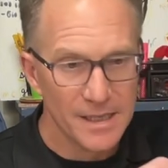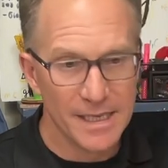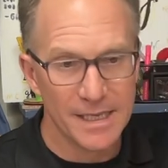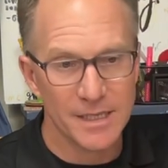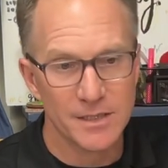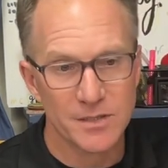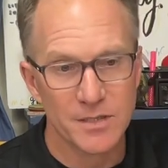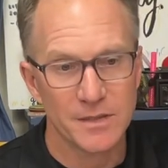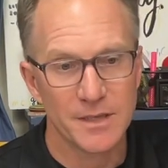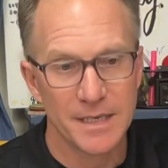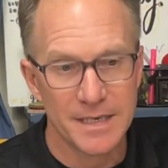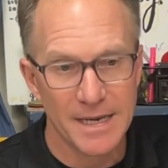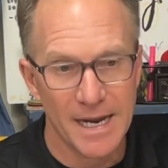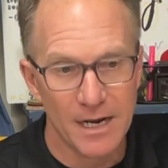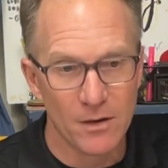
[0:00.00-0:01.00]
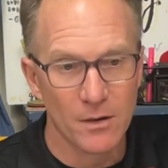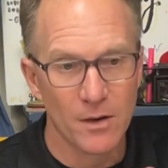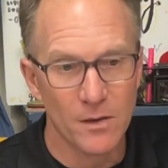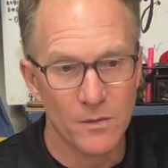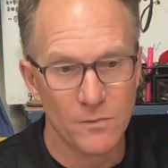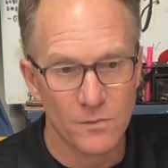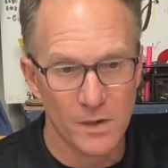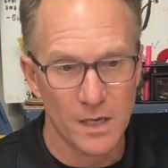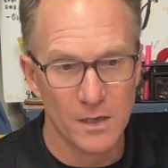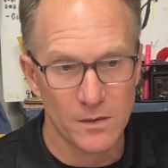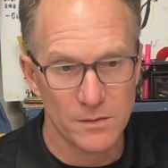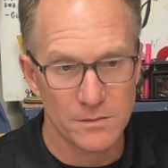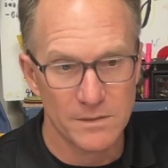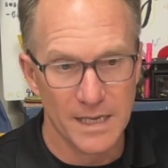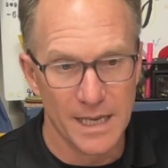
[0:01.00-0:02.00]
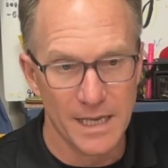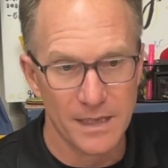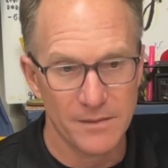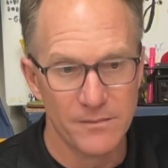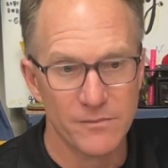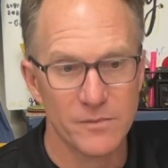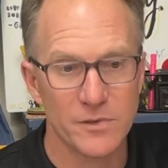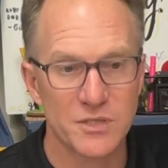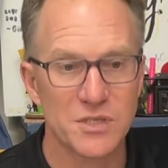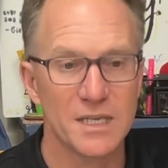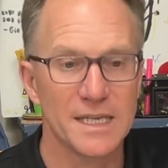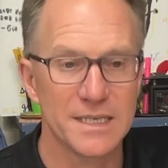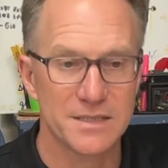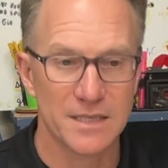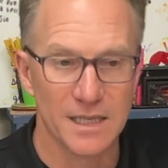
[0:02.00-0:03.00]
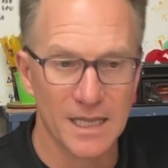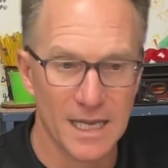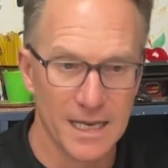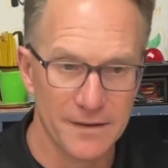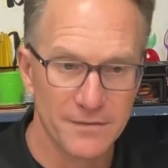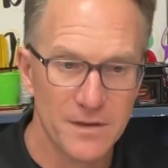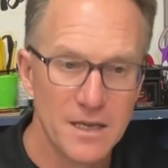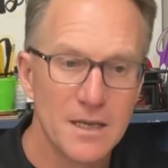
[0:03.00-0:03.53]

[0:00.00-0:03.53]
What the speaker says: into the narrow road, okay, which leads to life.